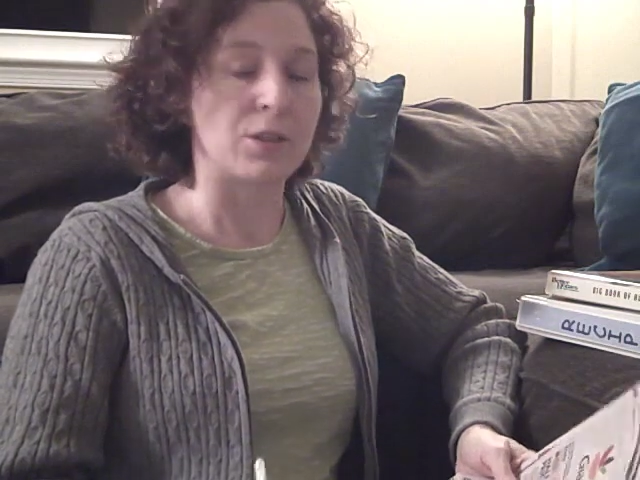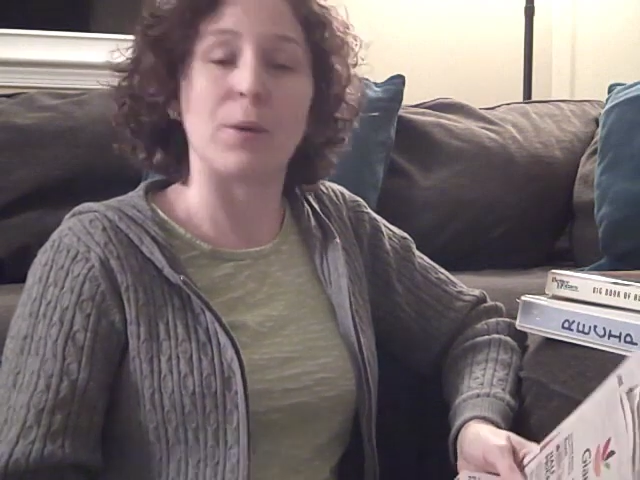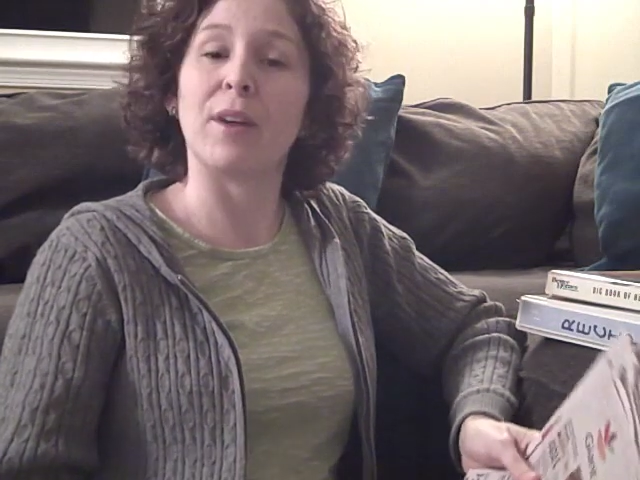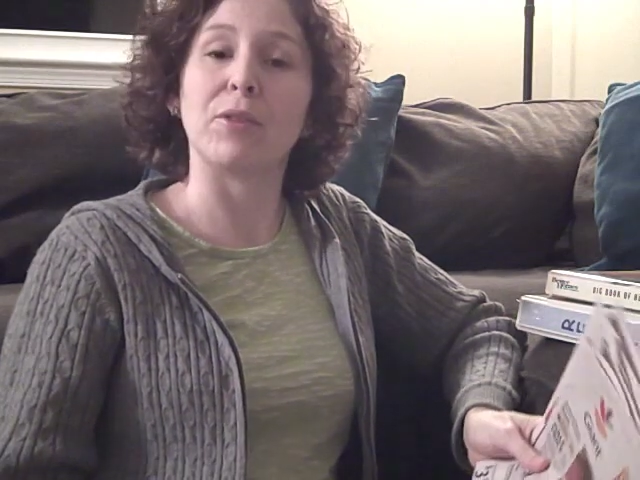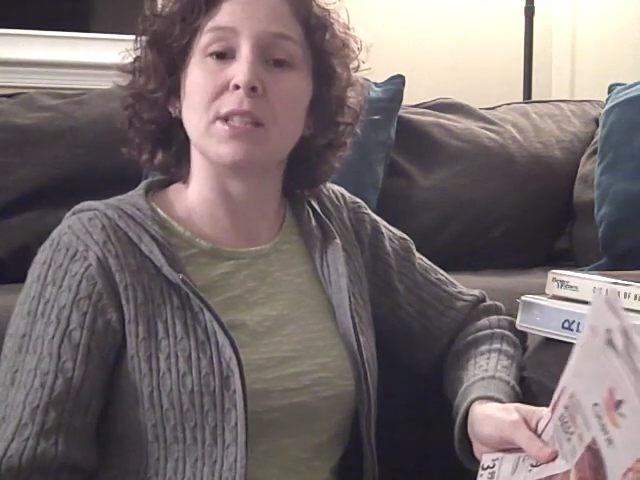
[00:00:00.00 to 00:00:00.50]

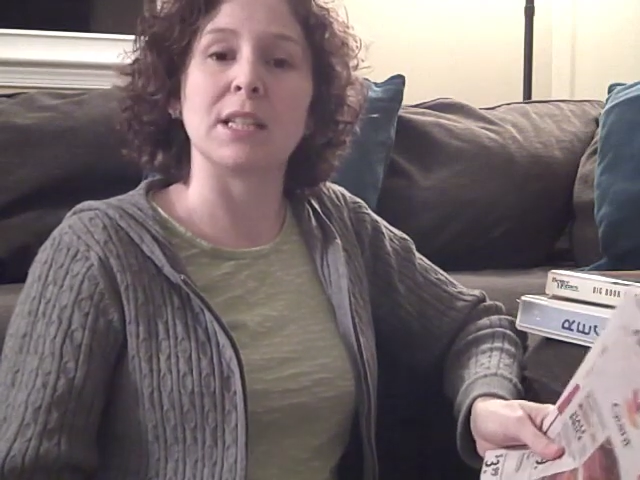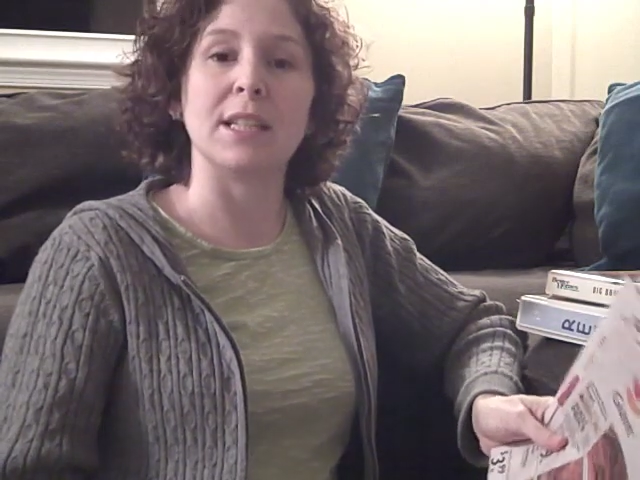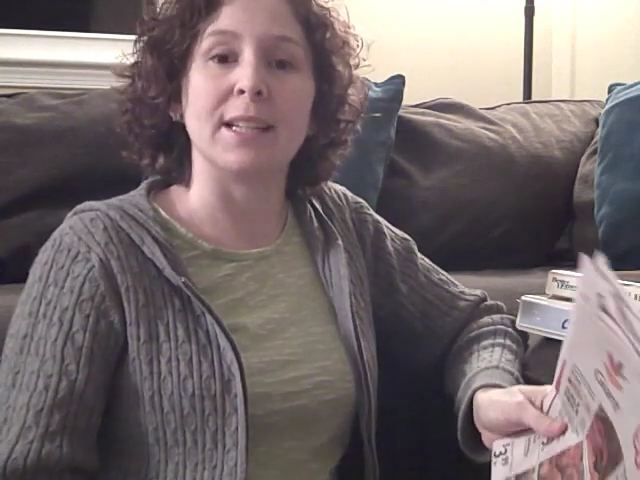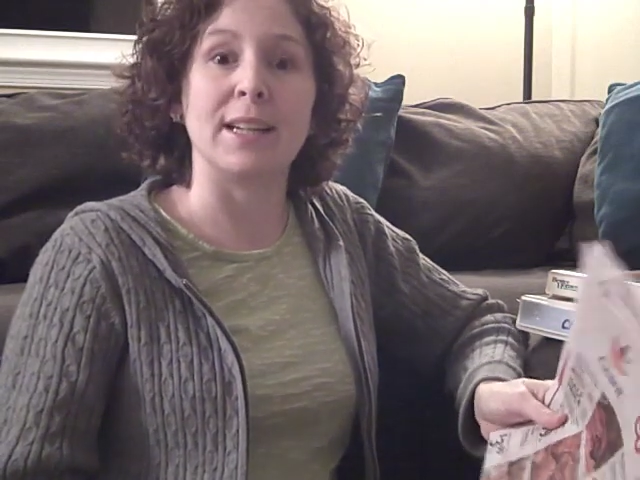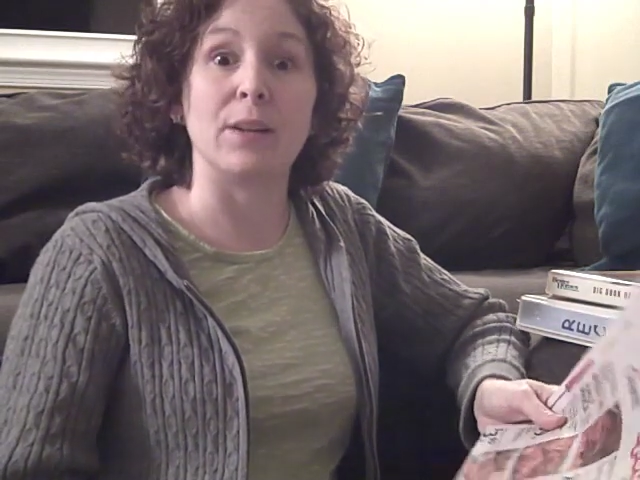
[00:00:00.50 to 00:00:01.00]
So every
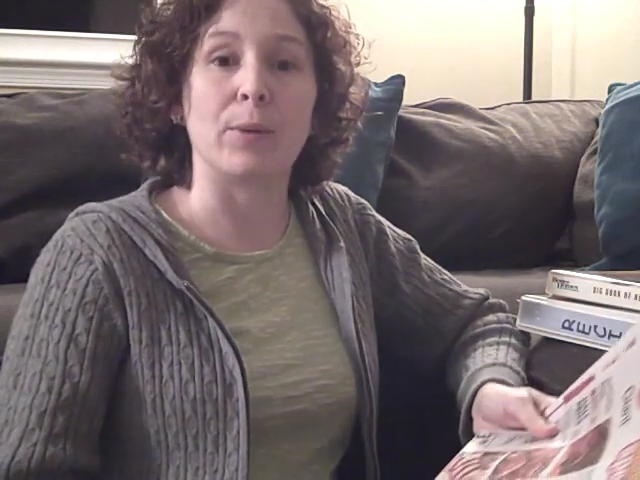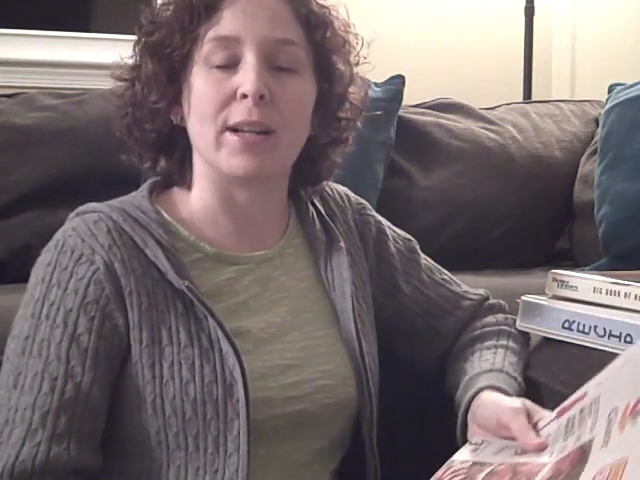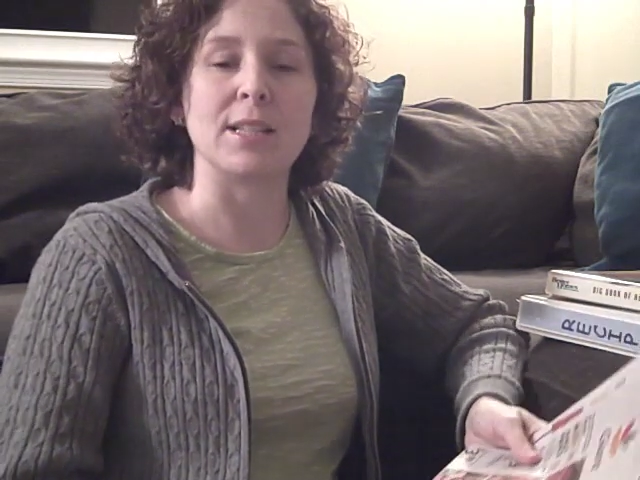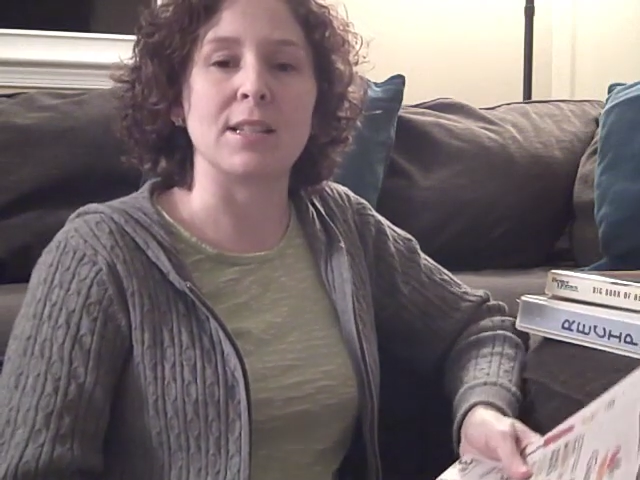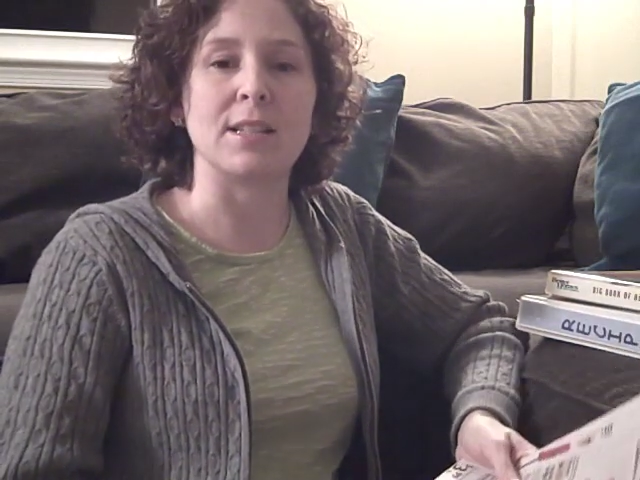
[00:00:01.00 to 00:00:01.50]
Sunday night
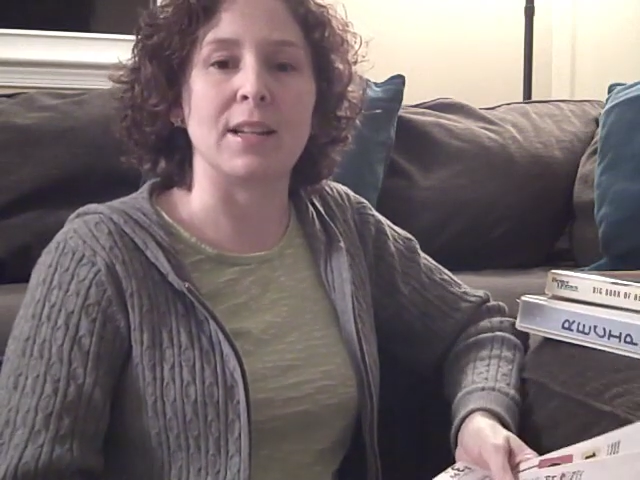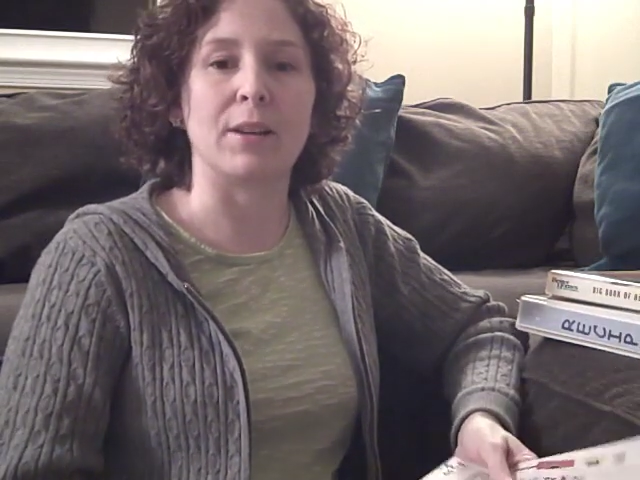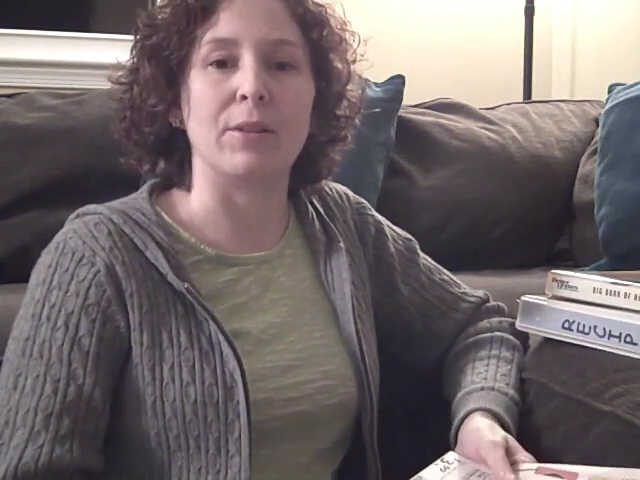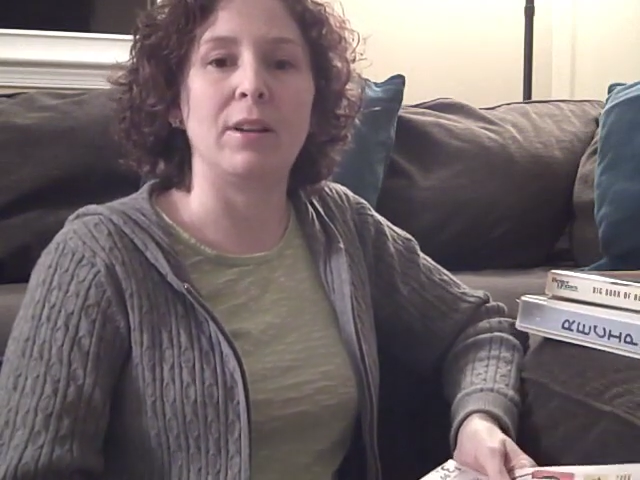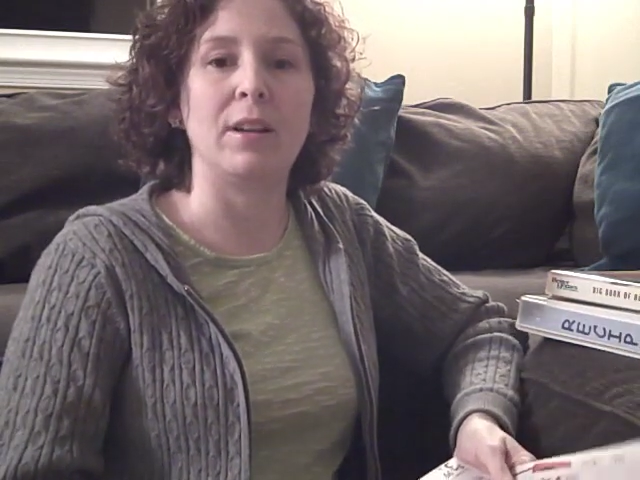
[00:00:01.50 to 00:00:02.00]
when I sit
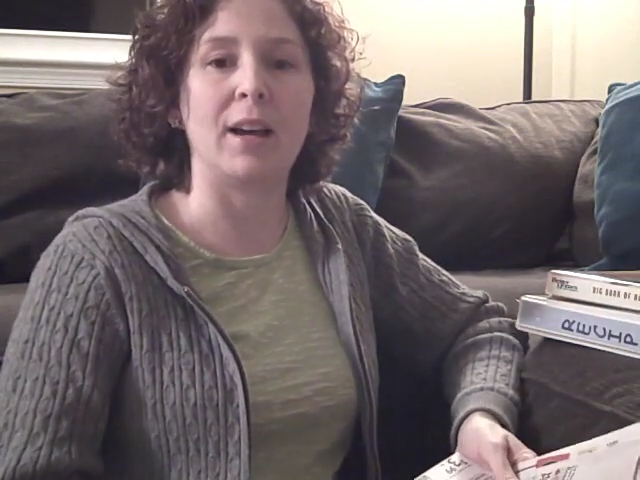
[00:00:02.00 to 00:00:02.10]
down,